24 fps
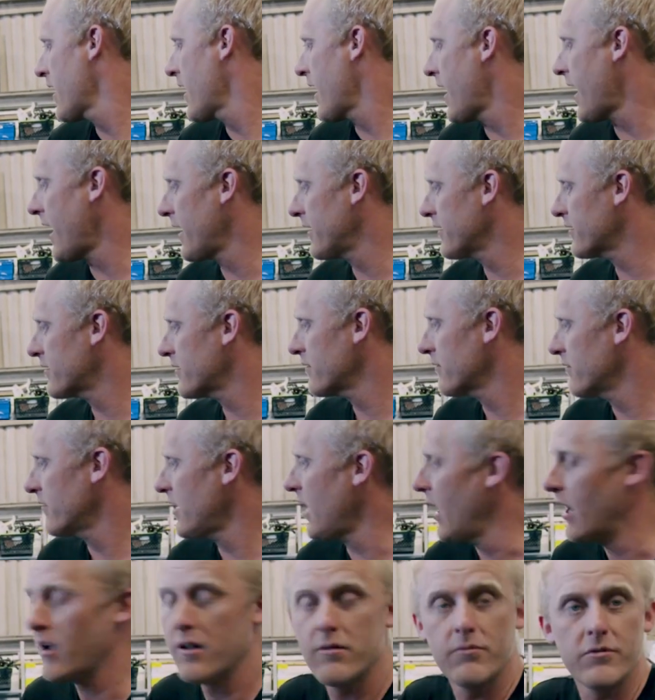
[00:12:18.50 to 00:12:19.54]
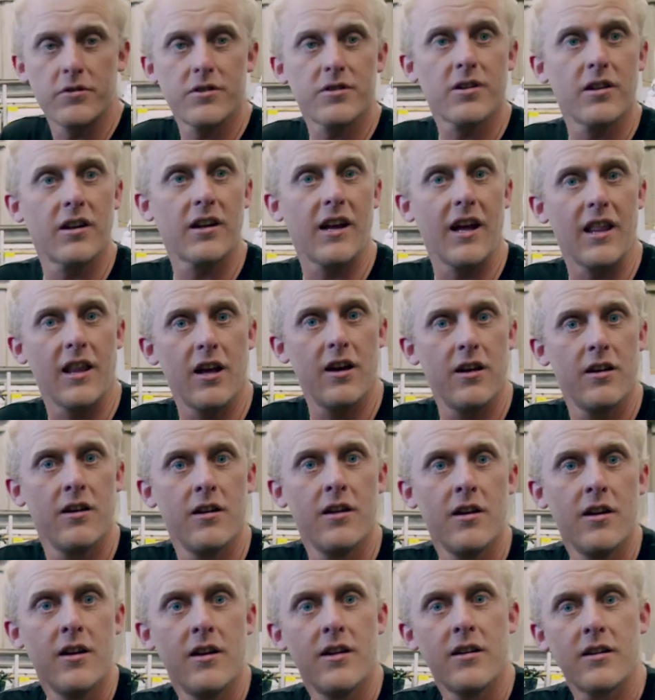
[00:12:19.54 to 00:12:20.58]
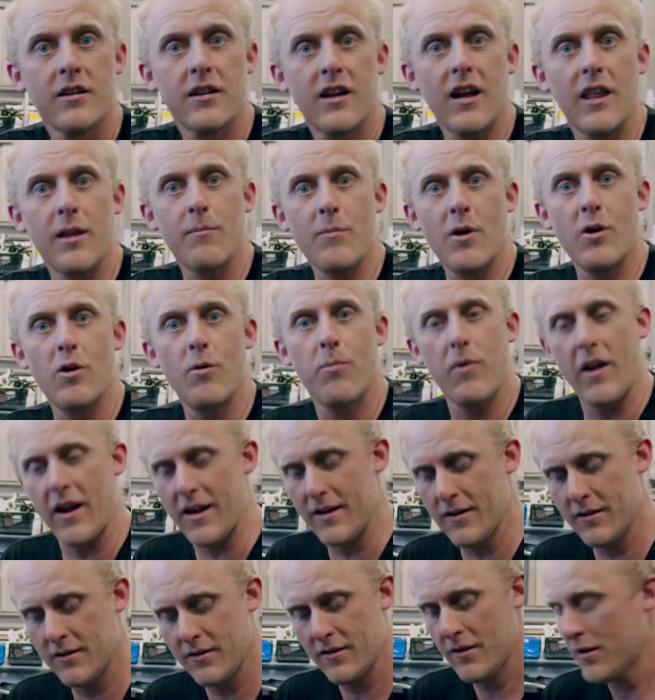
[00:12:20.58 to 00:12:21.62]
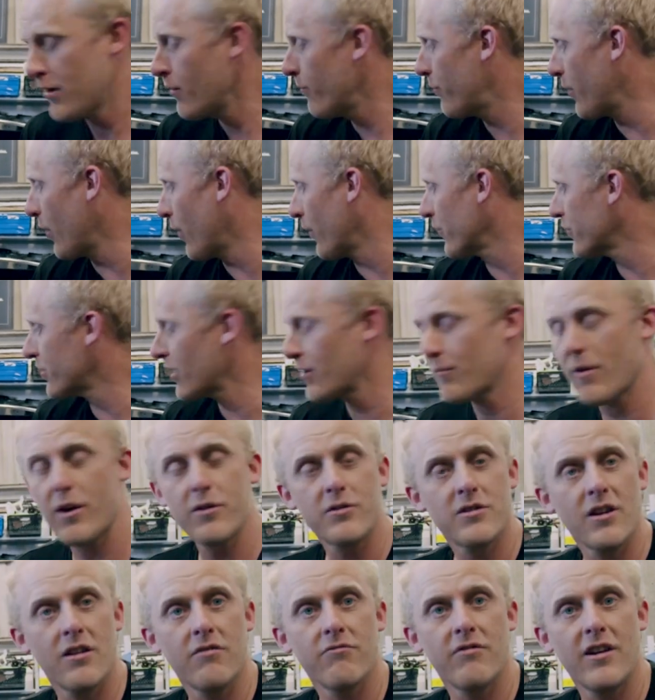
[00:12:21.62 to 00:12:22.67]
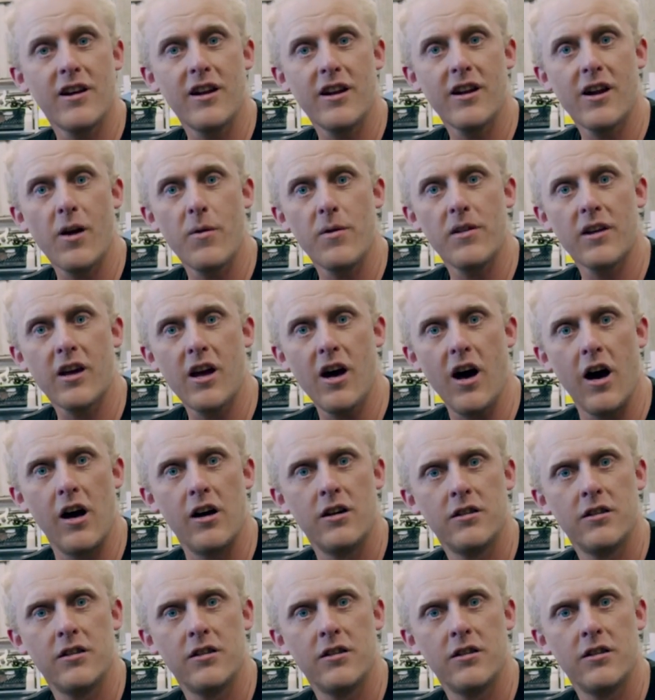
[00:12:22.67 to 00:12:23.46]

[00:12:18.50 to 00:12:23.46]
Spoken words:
and yeah, we're just going to get the motor plate built onto the motor, ready to go in the car.